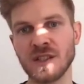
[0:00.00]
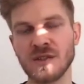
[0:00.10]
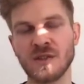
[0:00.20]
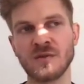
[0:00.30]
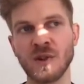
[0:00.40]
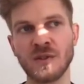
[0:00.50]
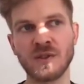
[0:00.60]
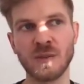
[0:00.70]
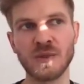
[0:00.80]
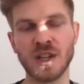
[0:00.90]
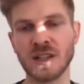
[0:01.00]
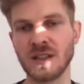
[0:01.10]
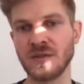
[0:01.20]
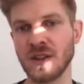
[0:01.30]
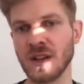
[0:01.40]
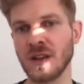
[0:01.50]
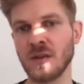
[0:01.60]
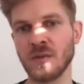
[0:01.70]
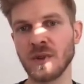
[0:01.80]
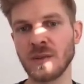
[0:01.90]
this convolved objective
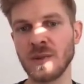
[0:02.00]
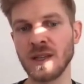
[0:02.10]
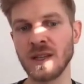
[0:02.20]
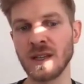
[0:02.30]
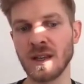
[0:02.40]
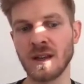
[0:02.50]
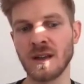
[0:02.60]
will be